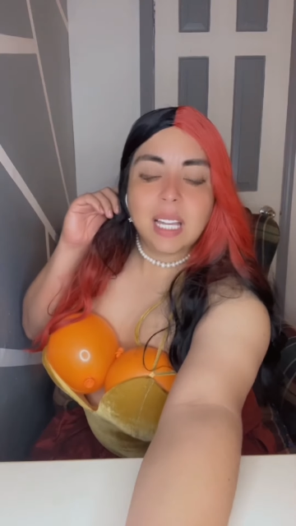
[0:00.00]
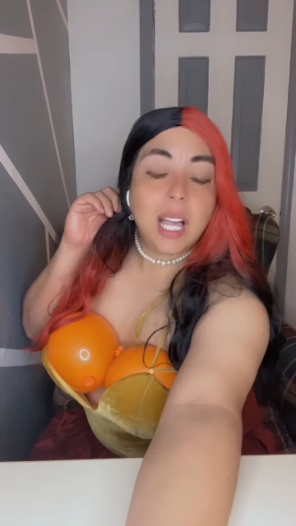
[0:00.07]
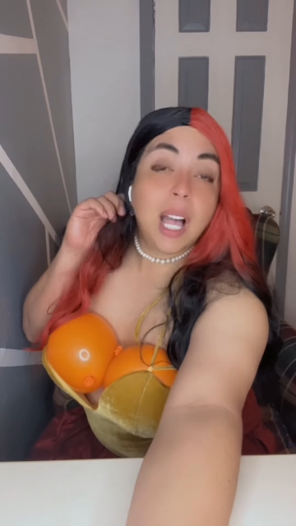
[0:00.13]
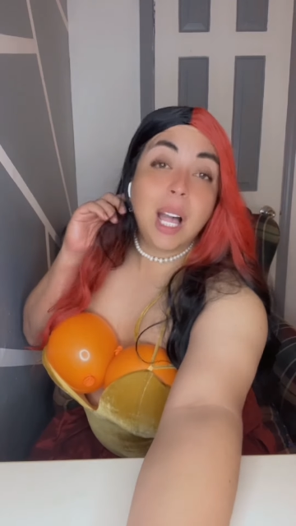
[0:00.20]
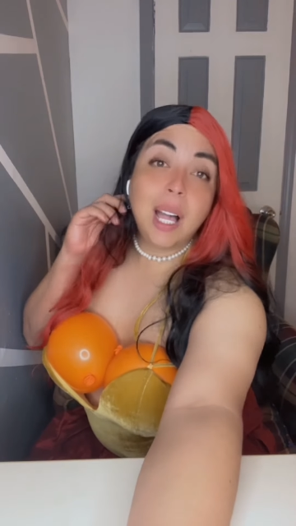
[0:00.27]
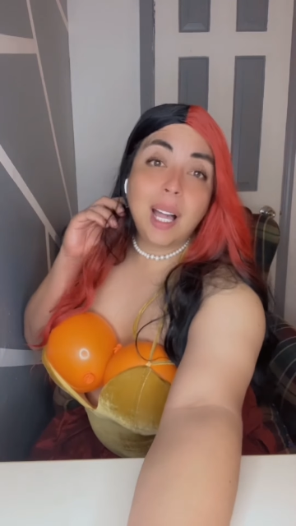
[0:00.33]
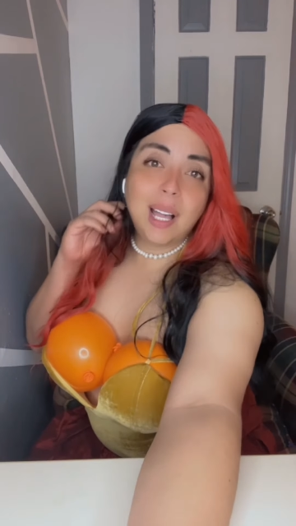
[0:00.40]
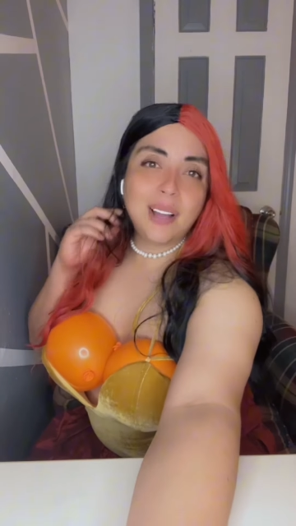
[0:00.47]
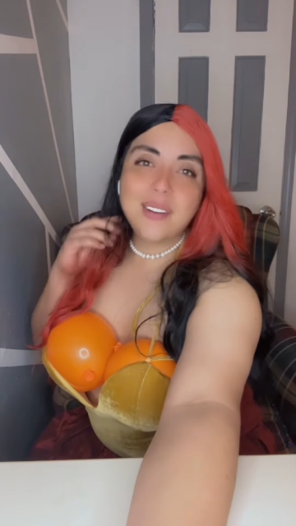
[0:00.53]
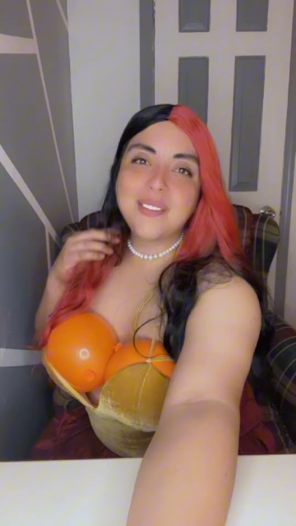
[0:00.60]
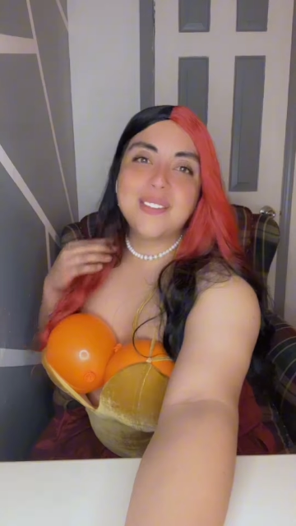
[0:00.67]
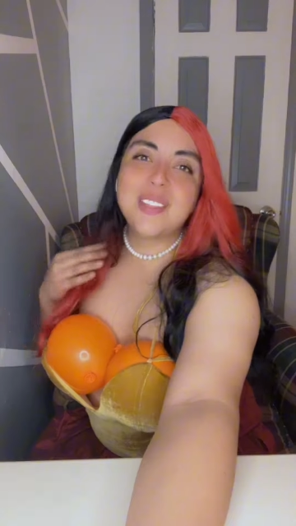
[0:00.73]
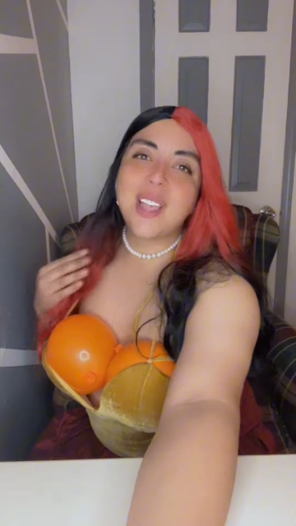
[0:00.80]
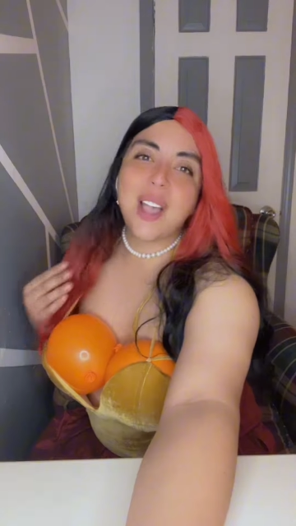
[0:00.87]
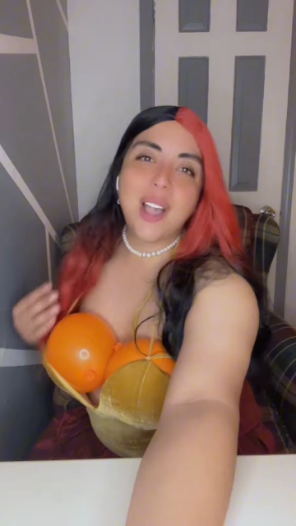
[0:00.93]
Um,
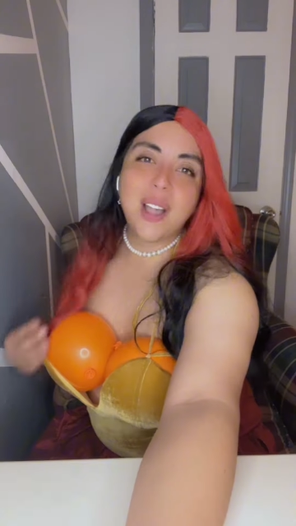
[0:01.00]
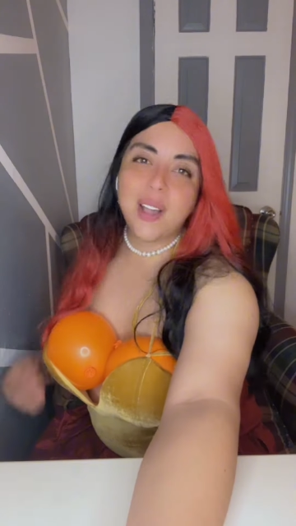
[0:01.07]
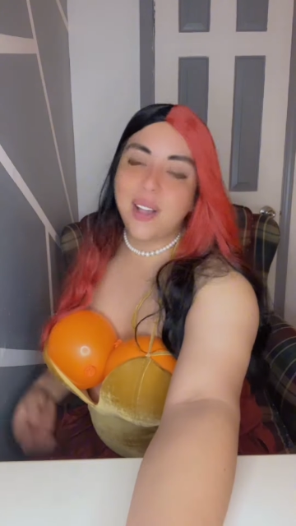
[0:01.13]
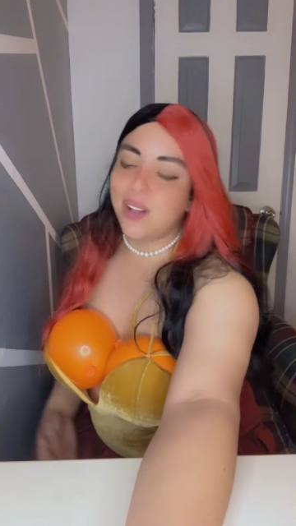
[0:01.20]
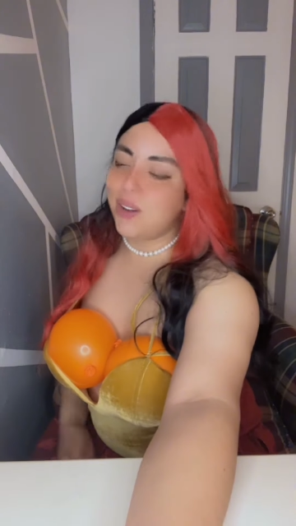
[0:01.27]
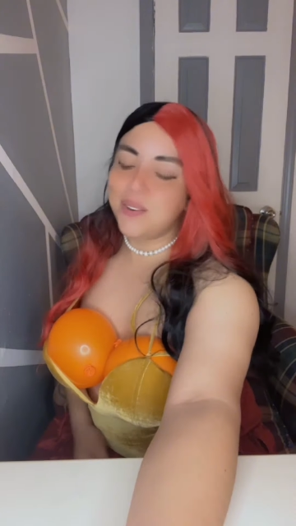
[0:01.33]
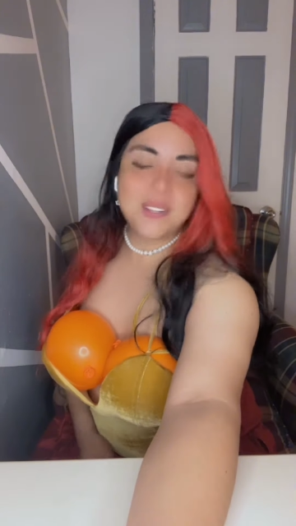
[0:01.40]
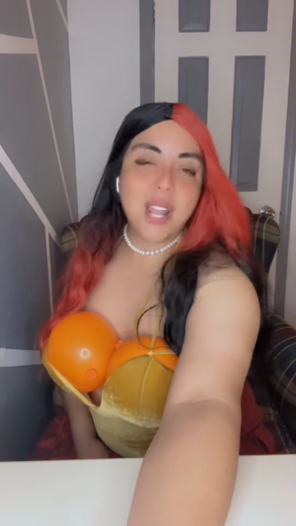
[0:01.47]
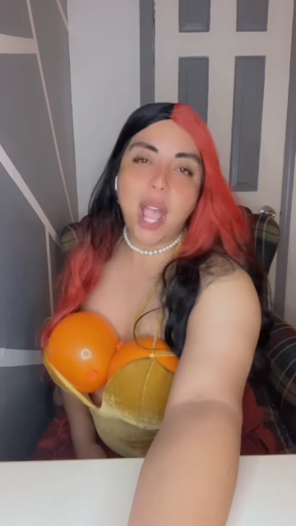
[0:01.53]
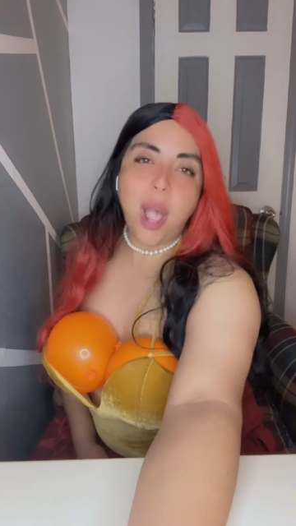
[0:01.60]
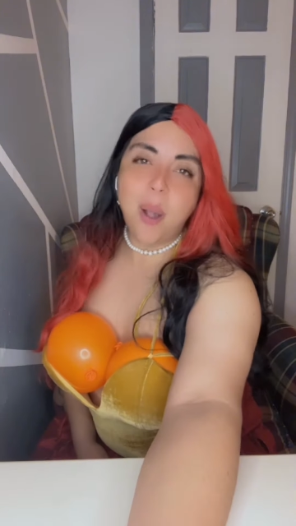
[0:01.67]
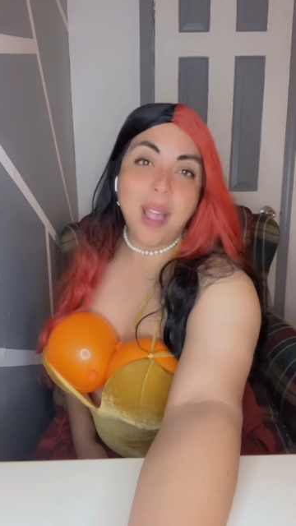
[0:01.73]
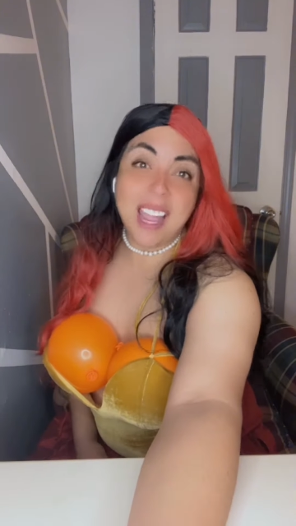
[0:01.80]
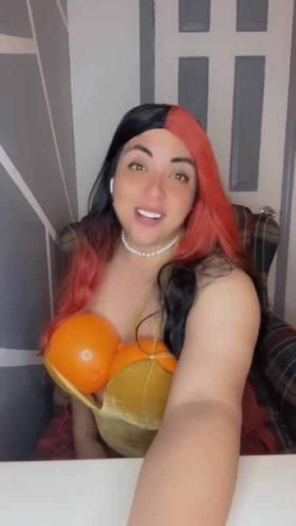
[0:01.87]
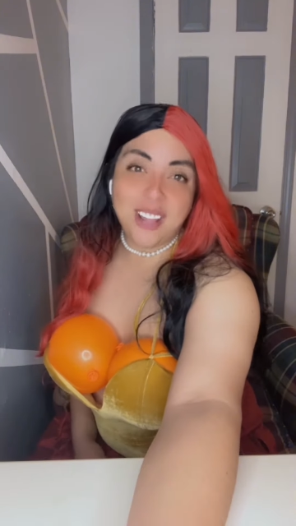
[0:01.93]
no, no, I don't,
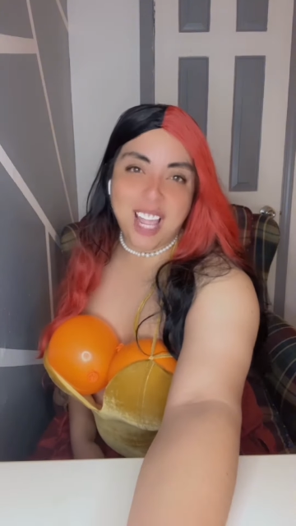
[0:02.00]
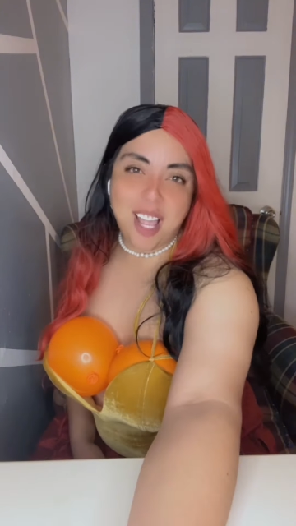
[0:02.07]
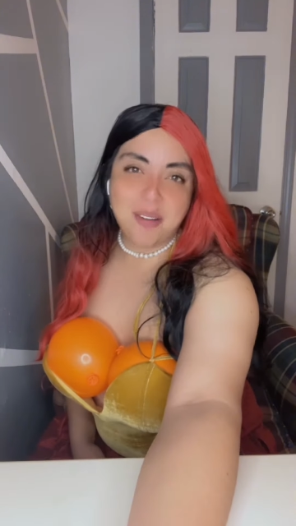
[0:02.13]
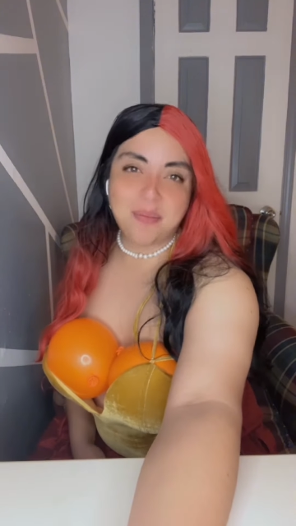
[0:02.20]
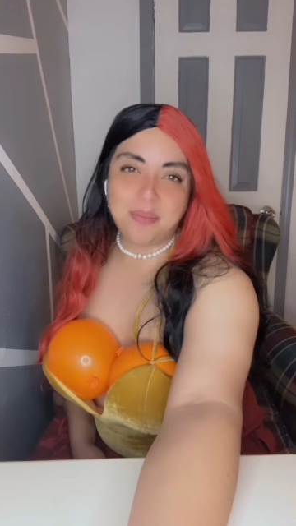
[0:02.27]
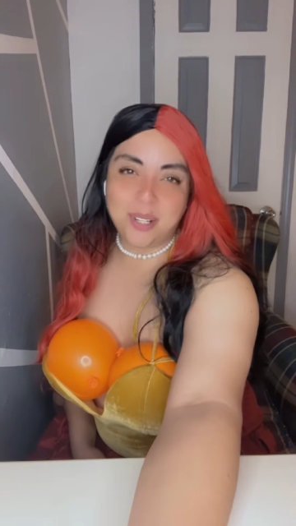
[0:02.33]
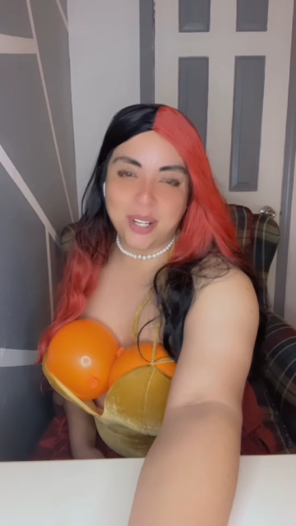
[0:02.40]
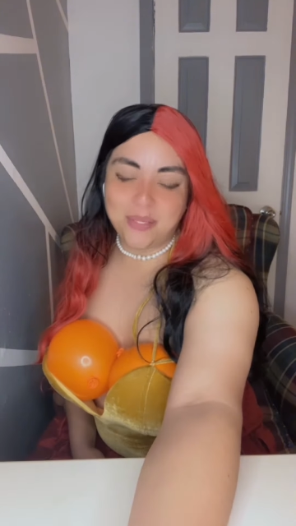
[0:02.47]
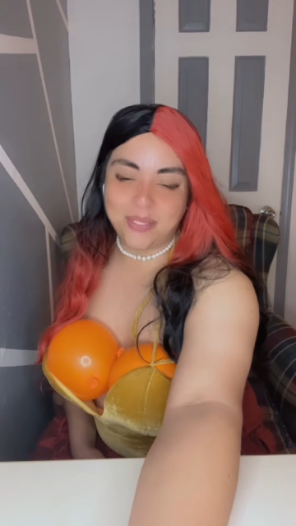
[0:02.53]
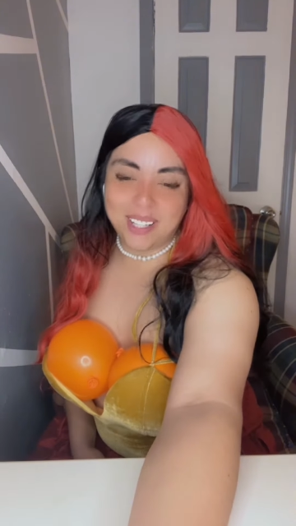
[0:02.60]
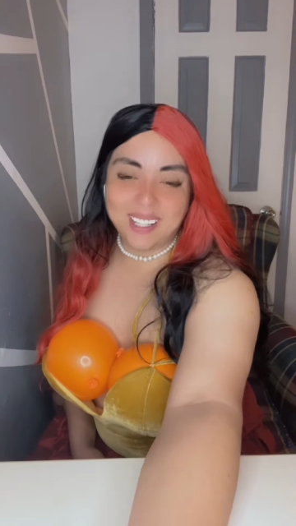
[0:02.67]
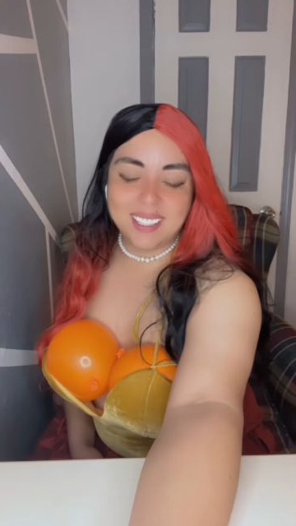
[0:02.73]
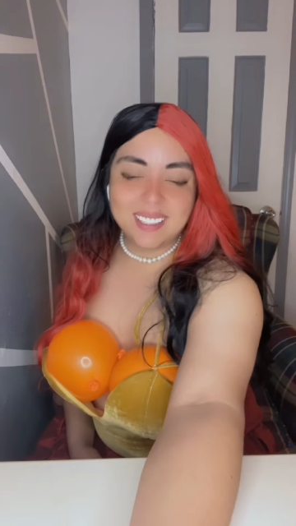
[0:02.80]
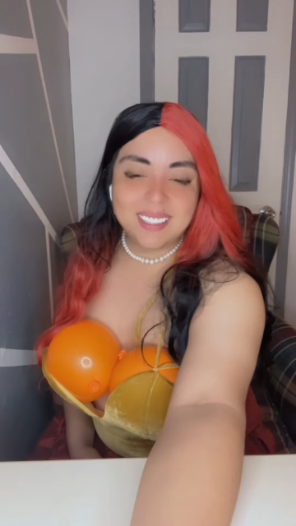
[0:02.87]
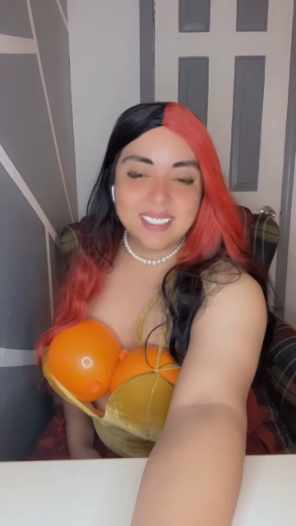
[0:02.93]
I don't have
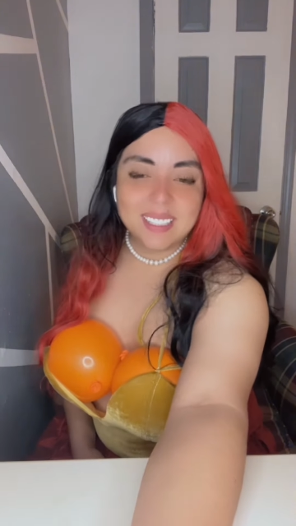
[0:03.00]
boyfriend.